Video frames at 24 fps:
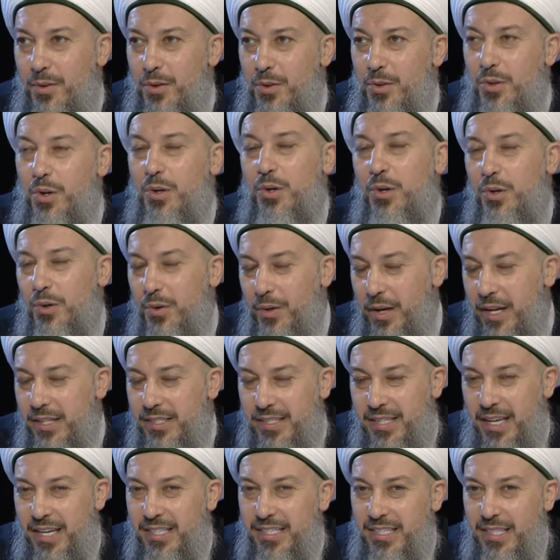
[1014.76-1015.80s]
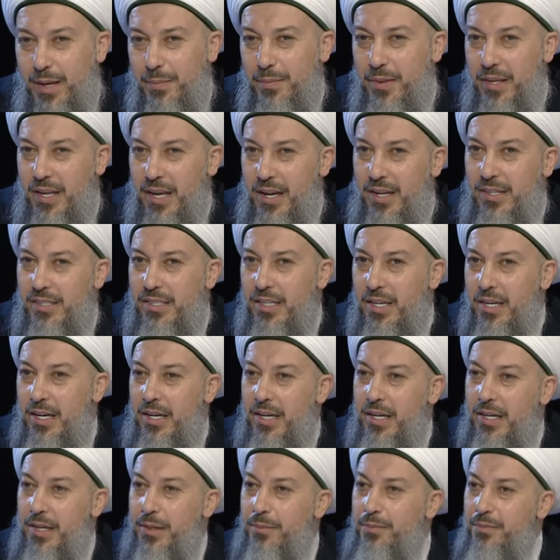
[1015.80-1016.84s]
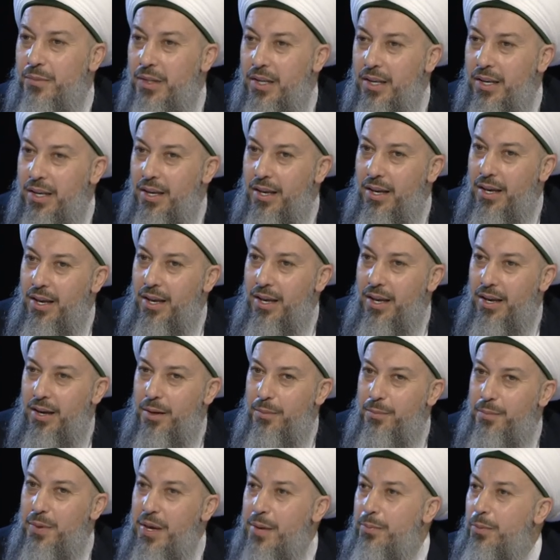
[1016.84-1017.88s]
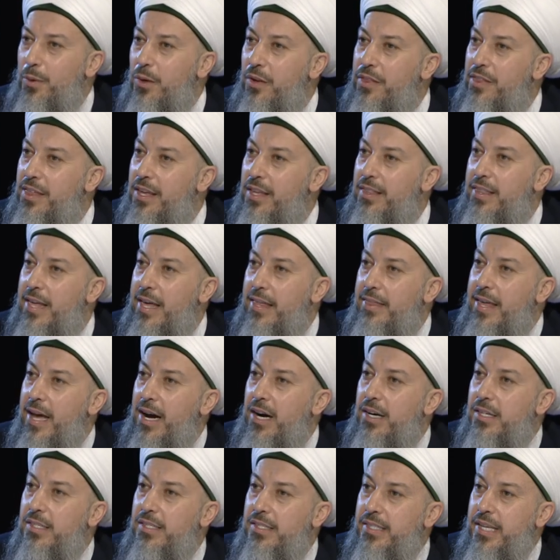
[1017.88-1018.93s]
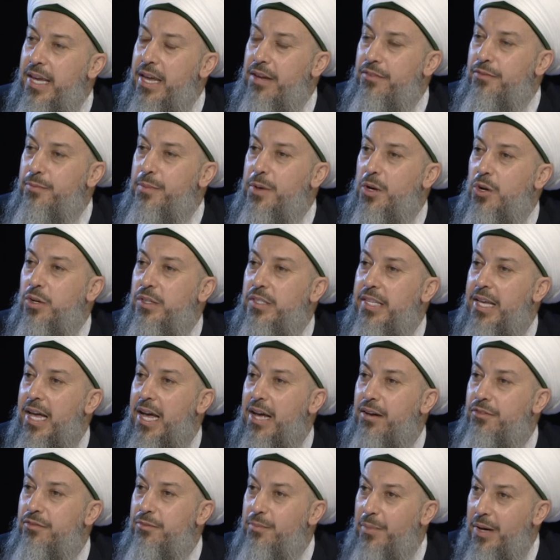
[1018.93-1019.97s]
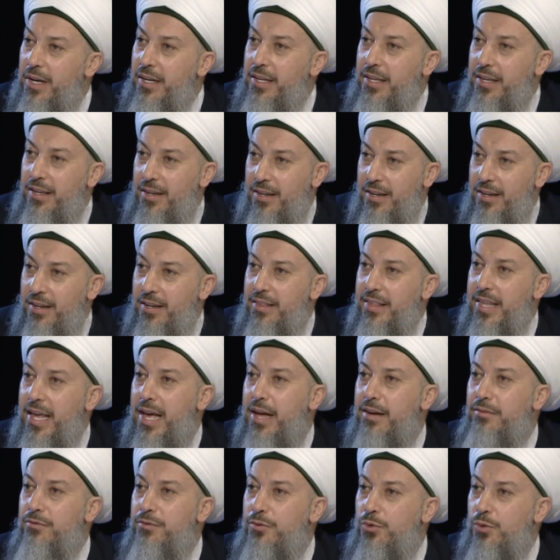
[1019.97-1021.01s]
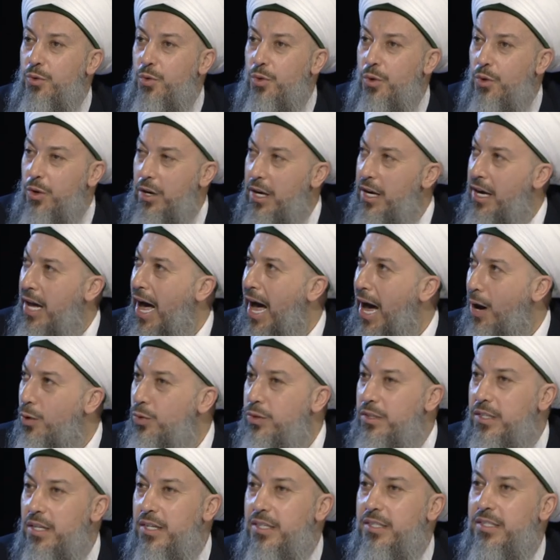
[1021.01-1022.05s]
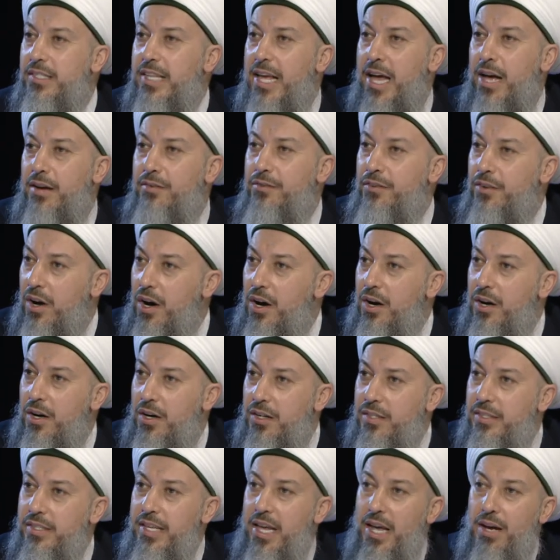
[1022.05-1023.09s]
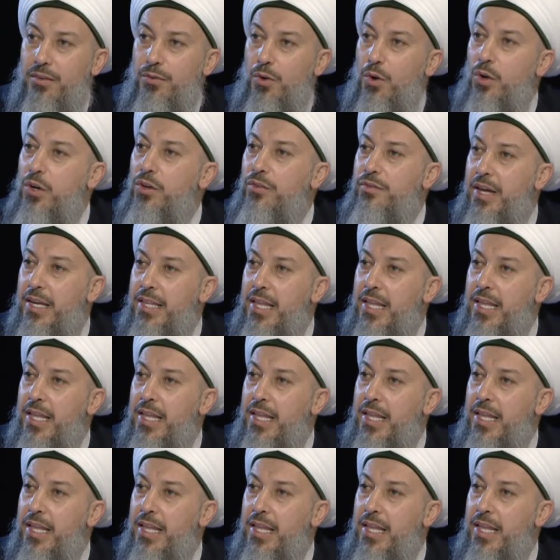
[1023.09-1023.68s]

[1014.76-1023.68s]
No. It's something else. People think that they are safe because they have money, they have houses, they have cars, they have all of that.